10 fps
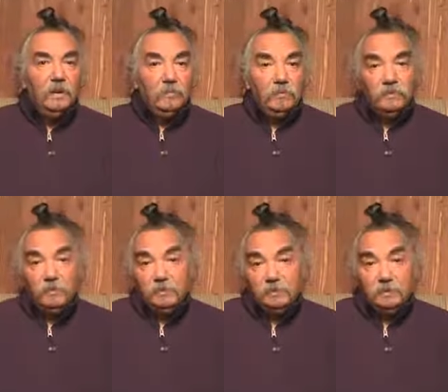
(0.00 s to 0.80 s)
We're
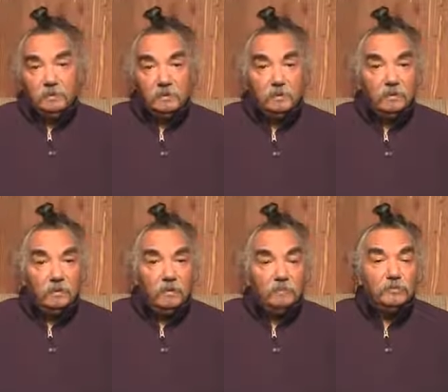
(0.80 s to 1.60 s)
space beings in a
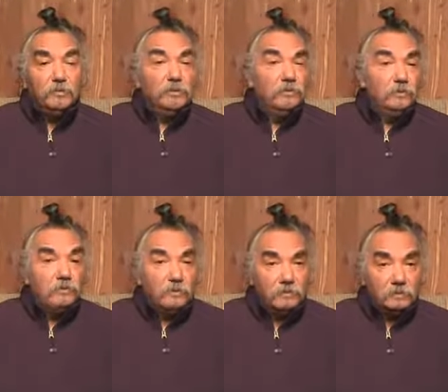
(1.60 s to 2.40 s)
time machine
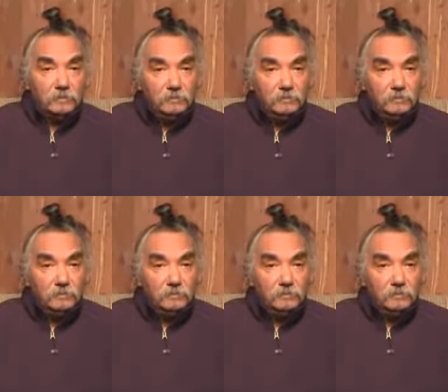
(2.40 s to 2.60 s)
universe.